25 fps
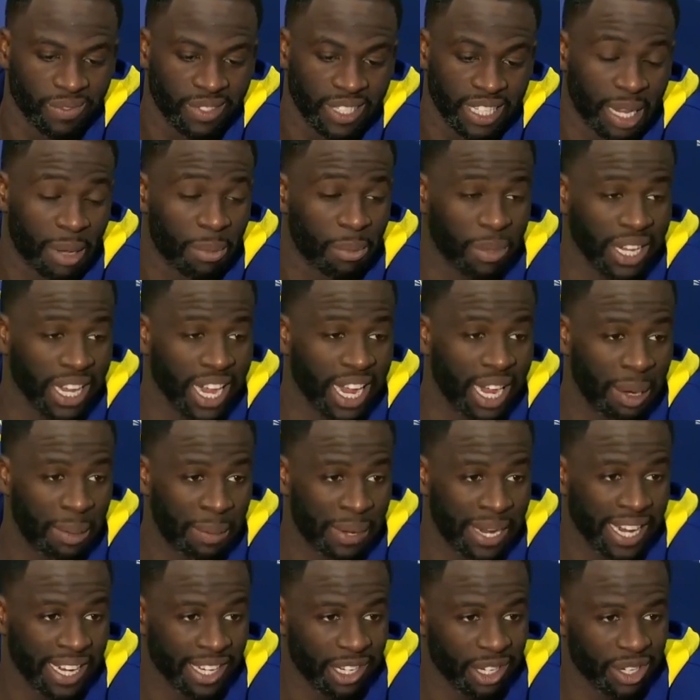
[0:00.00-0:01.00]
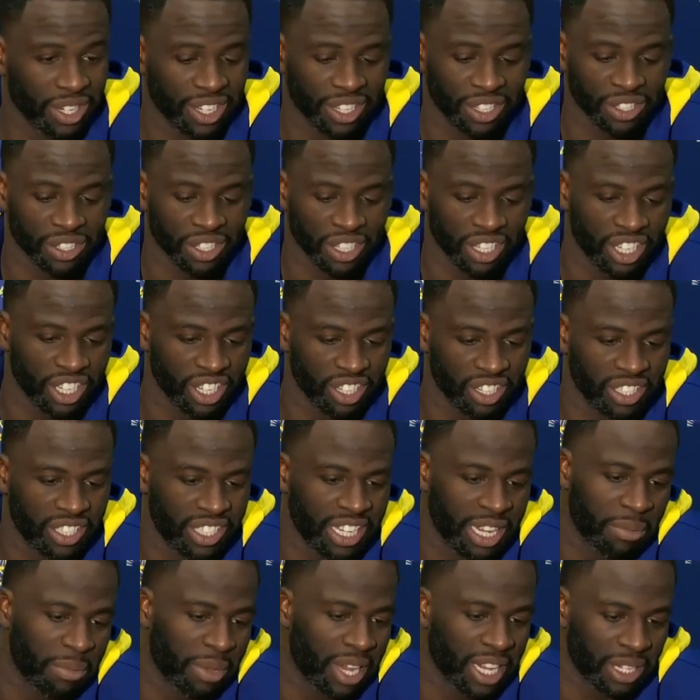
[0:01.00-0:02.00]
It's the NBA, man. Your
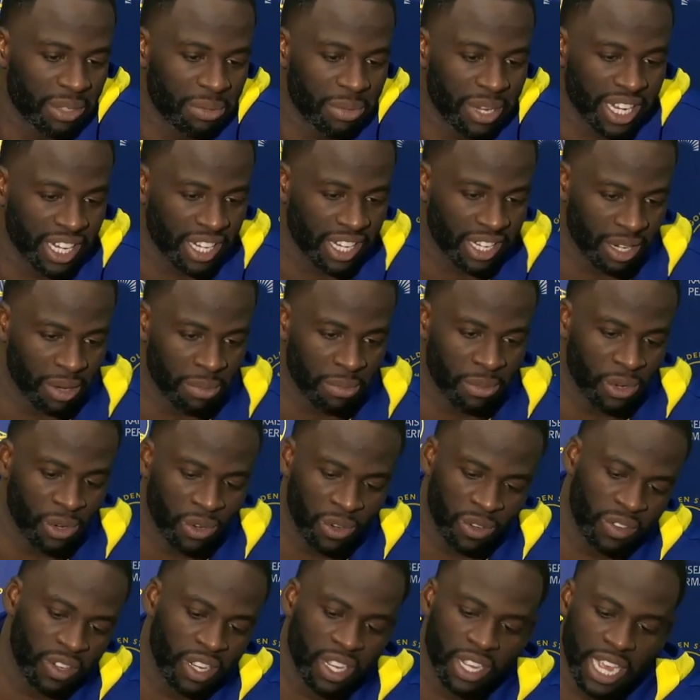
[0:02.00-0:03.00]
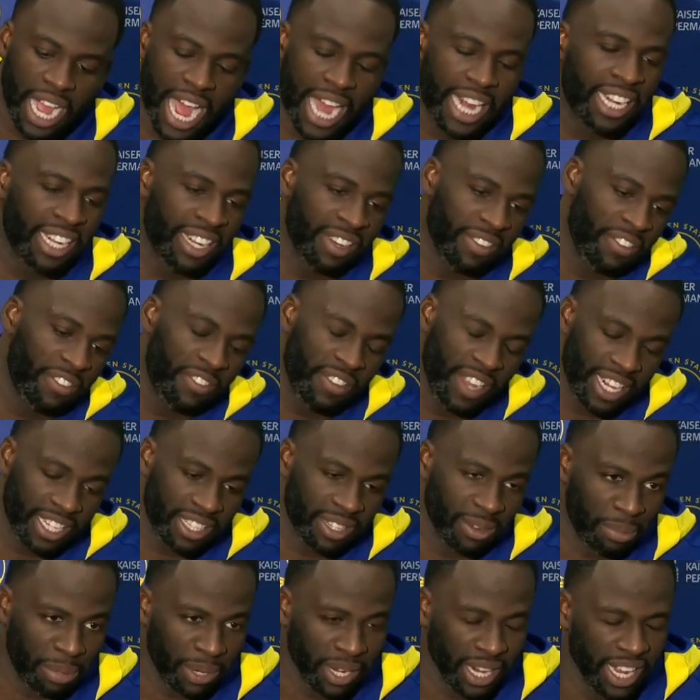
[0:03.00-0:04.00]
teammates make a good move. I didn't
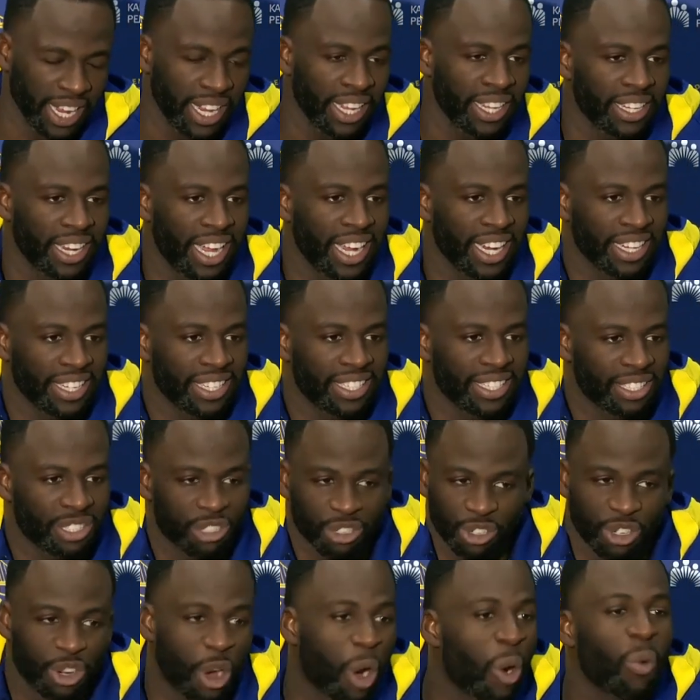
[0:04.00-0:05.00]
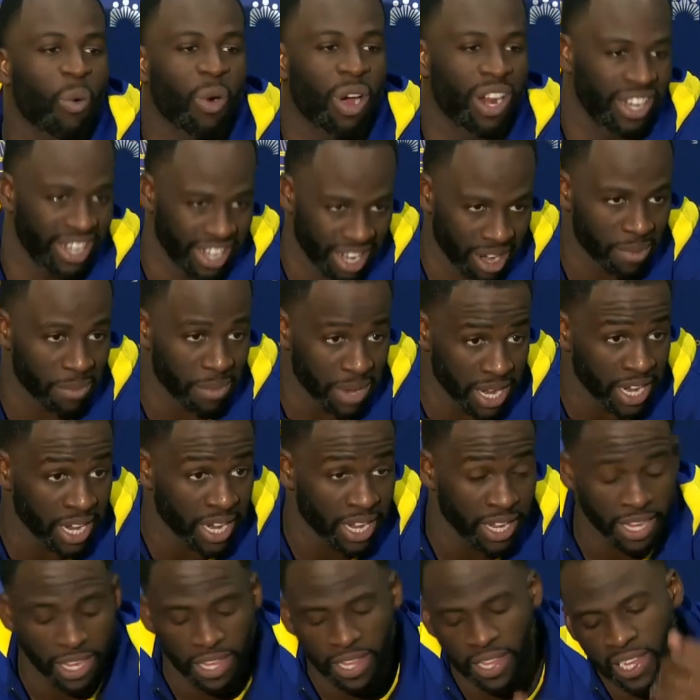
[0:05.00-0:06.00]
affect the play. Like, there's no one near
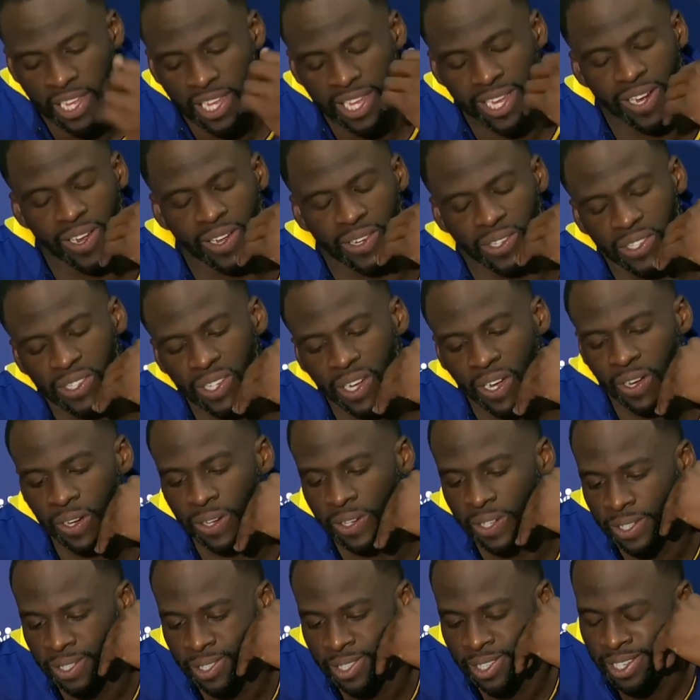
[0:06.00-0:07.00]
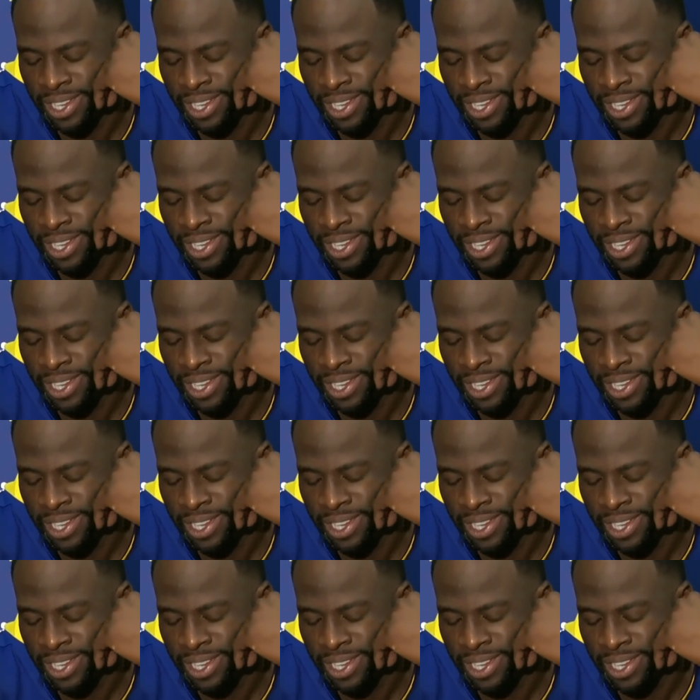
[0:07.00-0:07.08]
me. You know, so,